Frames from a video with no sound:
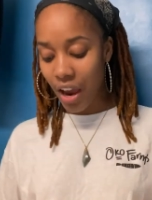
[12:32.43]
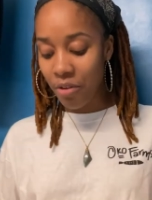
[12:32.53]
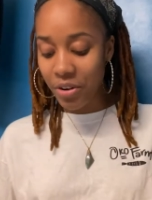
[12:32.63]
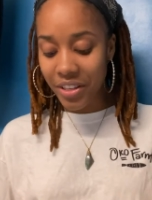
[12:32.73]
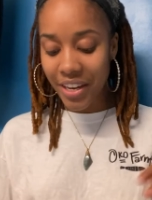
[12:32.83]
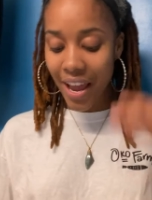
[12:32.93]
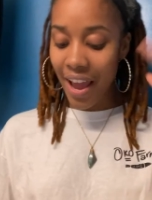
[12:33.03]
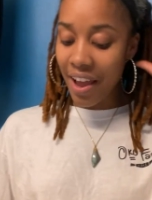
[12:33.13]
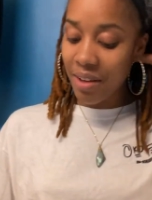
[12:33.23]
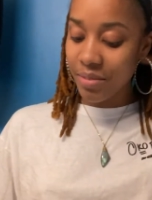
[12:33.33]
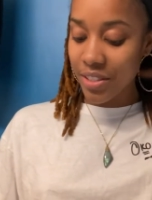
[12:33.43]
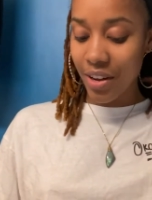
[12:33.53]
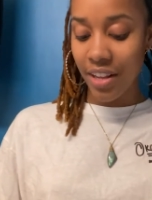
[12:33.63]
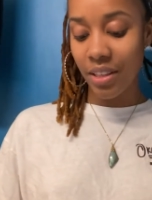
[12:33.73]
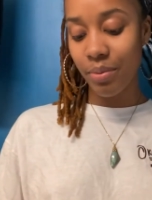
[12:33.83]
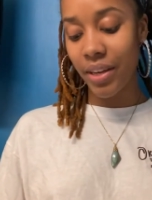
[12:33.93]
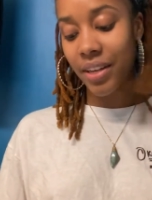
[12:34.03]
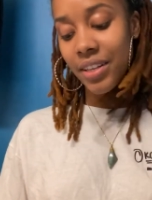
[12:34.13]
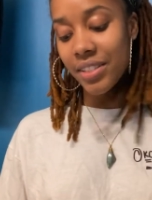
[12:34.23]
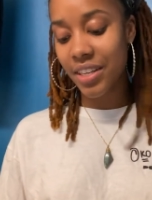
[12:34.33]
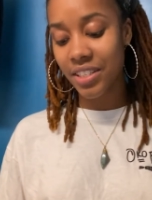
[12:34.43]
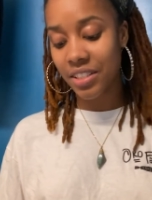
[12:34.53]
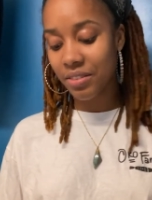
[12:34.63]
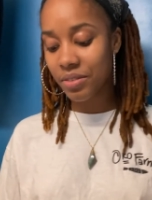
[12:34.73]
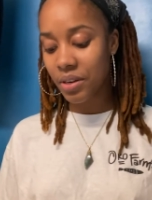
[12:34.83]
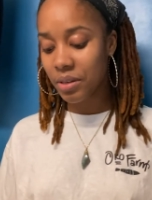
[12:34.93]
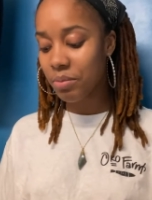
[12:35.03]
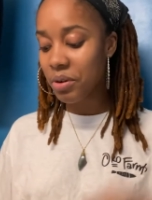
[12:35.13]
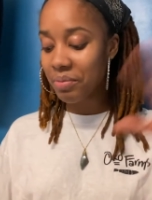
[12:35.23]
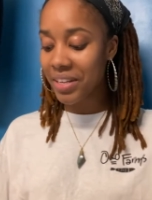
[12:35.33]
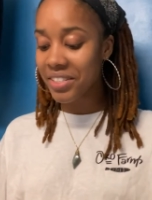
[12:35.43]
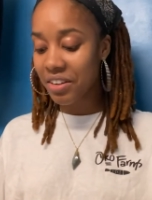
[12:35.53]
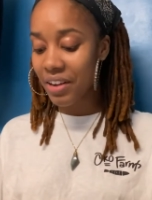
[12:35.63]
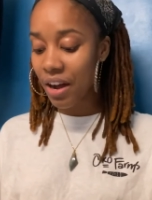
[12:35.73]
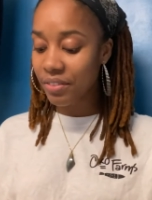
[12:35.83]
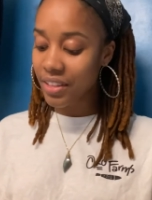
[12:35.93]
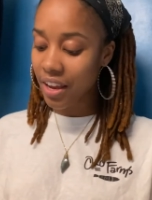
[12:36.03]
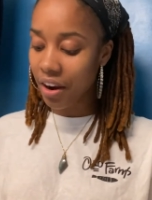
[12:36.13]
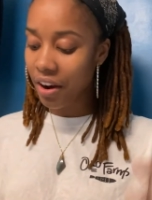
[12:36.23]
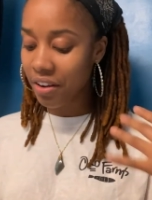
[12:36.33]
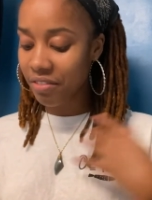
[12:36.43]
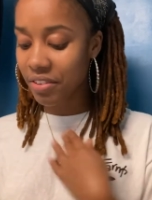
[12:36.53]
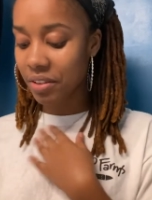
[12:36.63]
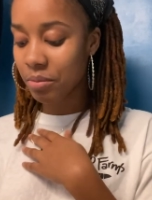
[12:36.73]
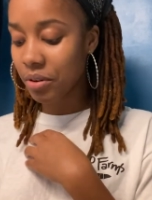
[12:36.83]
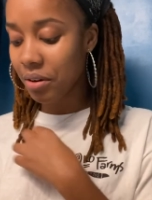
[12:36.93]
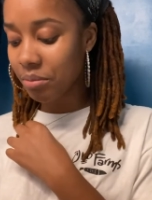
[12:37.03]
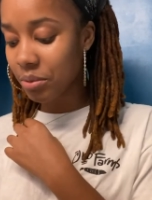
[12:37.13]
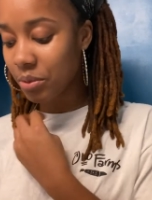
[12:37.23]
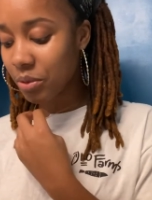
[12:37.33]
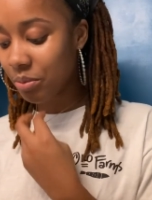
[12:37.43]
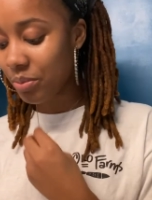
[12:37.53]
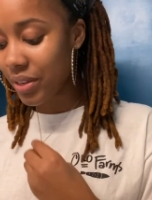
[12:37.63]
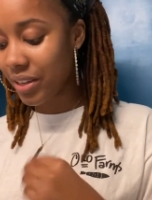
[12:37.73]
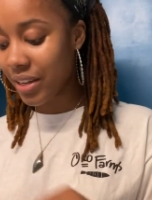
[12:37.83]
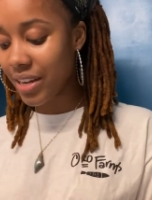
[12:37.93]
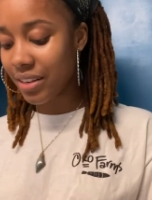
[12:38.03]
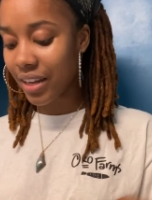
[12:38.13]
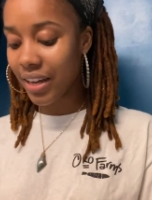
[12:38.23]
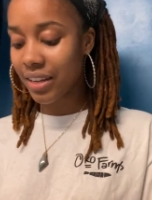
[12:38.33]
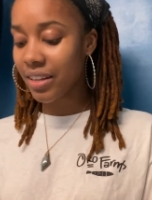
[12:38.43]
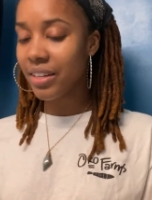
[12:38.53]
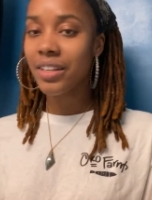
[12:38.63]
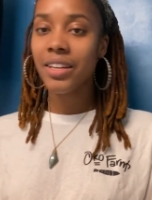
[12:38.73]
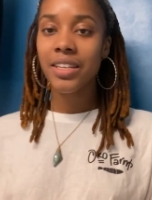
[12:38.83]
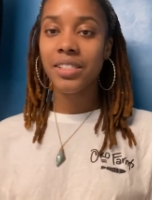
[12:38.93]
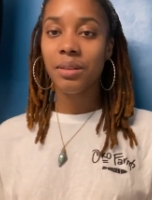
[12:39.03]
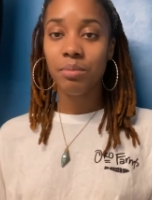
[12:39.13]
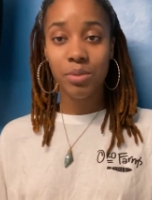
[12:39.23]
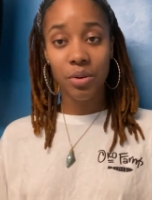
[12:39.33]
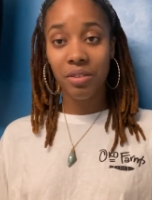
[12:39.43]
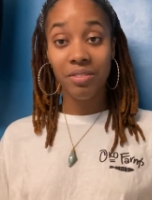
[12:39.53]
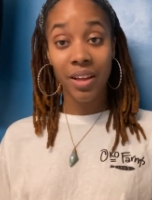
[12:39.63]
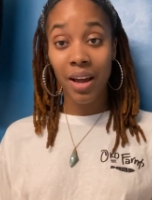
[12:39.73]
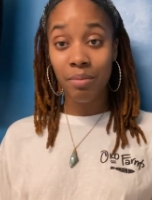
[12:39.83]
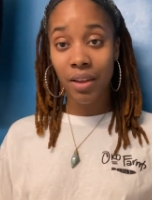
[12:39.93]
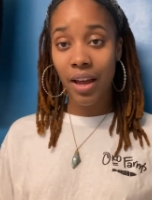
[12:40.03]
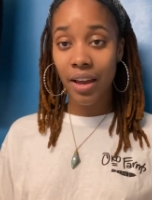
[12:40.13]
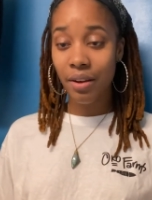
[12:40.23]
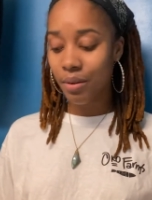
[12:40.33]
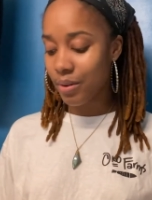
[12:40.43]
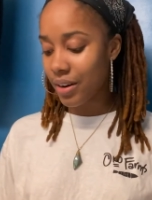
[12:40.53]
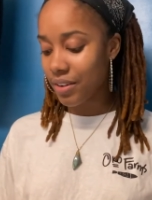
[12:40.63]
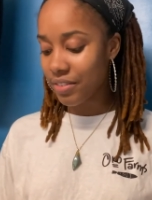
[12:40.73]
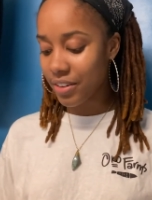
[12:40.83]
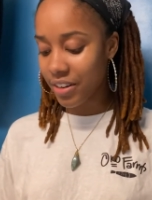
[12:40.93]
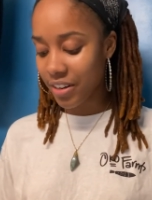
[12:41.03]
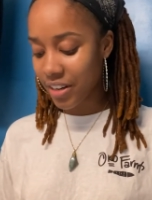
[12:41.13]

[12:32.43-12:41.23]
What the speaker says: I really am still at the beginning stages of starting to put myself out there and feeling more comfortable being in like some sort of limelight or whatever.